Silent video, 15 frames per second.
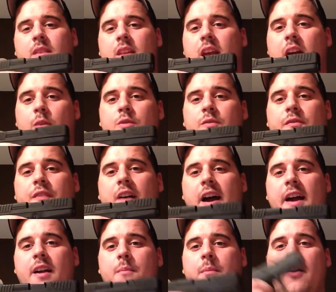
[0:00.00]
I would
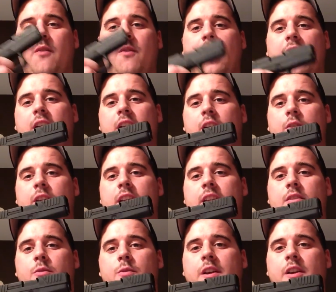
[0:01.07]
fire my round, I would hit
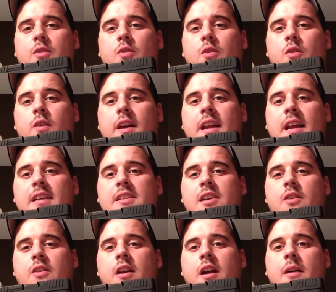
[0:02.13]
the recoil, and as I
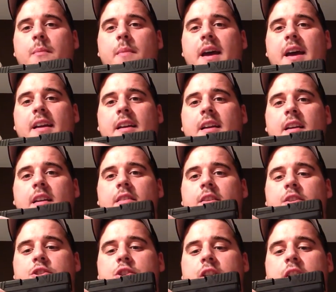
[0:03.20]
would come back, the
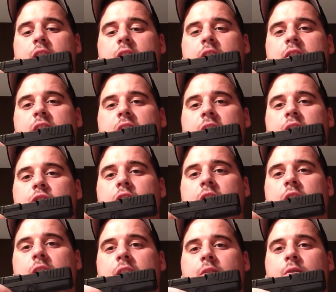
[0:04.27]
trigger, you see the
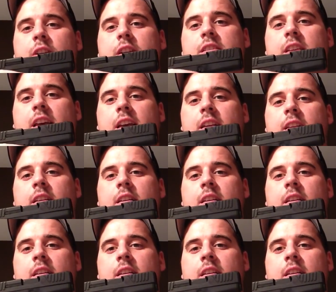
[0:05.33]
trigger didn't reset.